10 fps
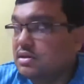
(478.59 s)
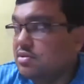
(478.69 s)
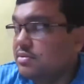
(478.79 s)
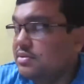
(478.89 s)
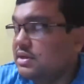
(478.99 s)

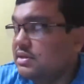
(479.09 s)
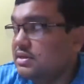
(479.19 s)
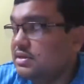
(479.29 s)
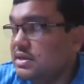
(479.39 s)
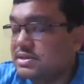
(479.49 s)
You have read
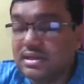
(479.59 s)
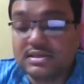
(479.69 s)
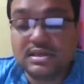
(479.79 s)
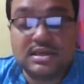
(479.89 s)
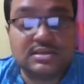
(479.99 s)
the text
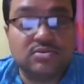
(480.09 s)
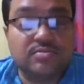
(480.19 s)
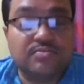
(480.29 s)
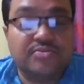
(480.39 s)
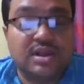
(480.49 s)
as I
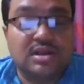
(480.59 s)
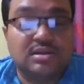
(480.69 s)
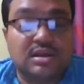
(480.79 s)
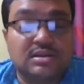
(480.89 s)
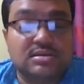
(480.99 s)
assume
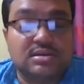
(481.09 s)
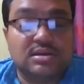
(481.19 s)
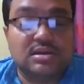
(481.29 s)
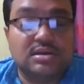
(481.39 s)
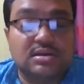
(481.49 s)
that
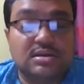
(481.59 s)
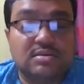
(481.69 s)
the